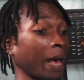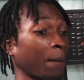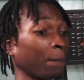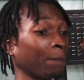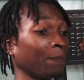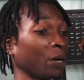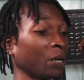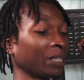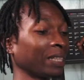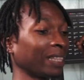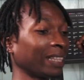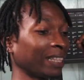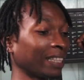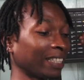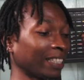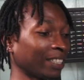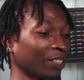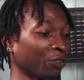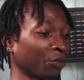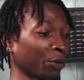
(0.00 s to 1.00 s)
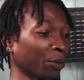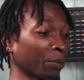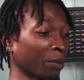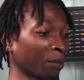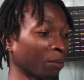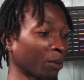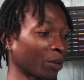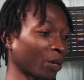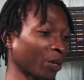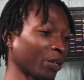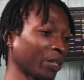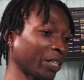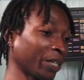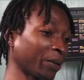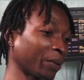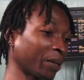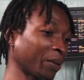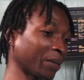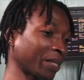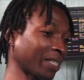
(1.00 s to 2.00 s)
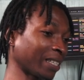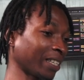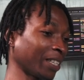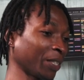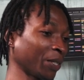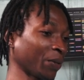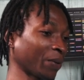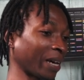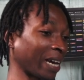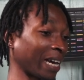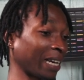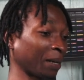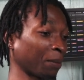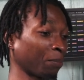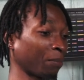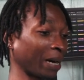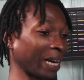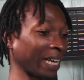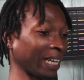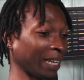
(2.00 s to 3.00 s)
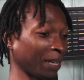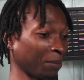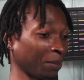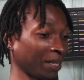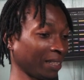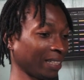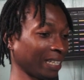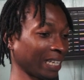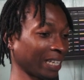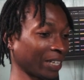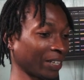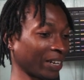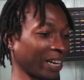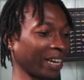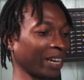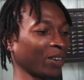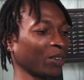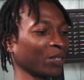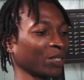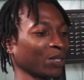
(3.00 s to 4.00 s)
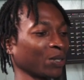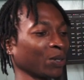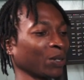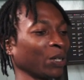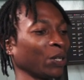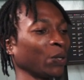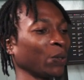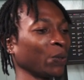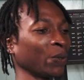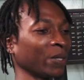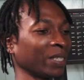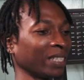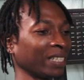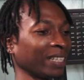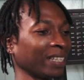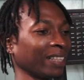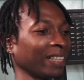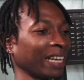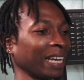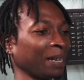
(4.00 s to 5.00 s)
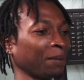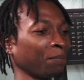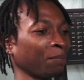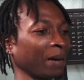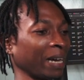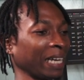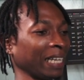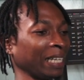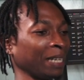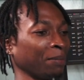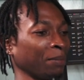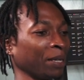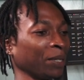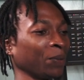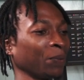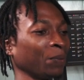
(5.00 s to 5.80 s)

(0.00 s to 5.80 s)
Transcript: But remember earlier when I was telling you I had a buy limit there, I also closed that buy limit,